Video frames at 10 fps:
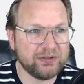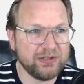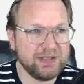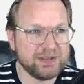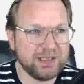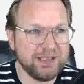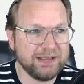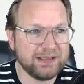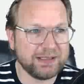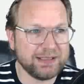and she is
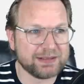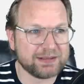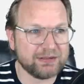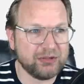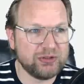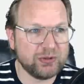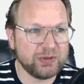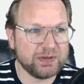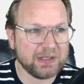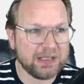in the list. She
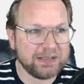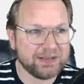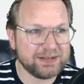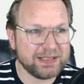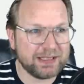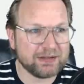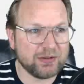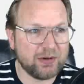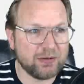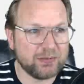joined the 2nd
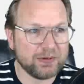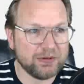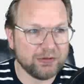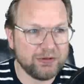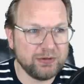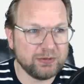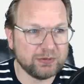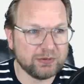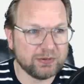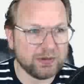of
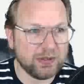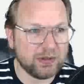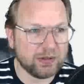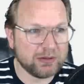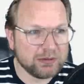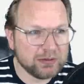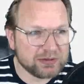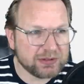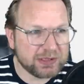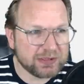June. Oh no, do you
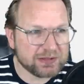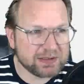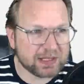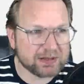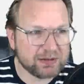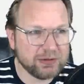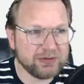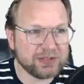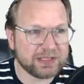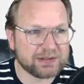see that? Yeah,
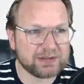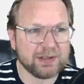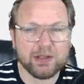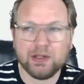2/6.